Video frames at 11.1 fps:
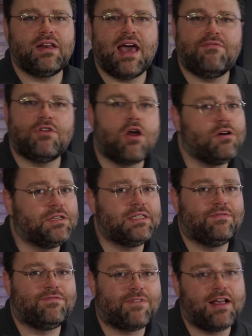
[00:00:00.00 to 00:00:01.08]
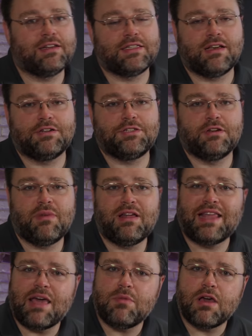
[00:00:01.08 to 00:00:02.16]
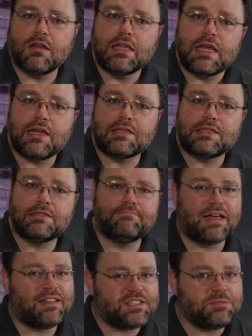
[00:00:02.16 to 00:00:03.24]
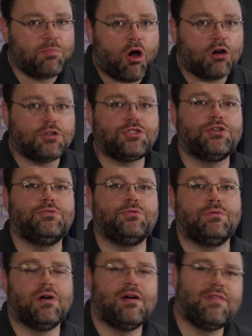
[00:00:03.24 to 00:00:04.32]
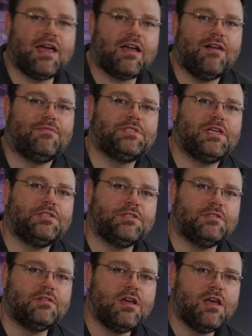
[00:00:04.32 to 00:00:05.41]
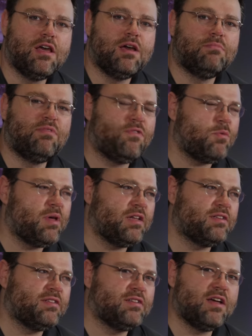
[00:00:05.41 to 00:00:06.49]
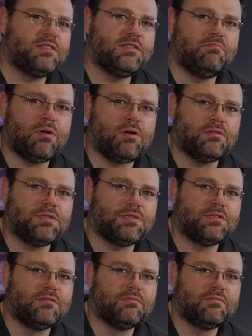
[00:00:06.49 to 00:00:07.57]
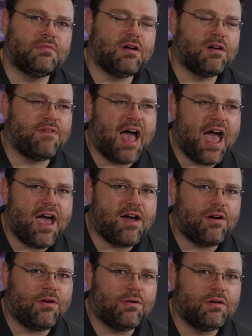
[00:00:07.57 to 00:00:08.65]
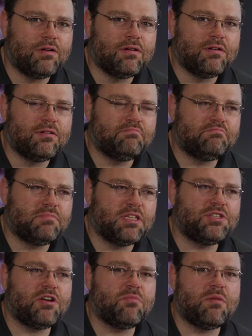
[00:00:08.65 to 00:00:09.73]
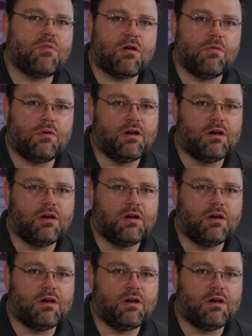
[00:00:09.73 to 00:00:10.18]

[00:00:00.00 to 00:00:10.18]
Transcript: to have an earnest and frank discussion about gaming on Linux, and this is part two of that conversation. Before we get to the nuts and bolts of how, let's talk about part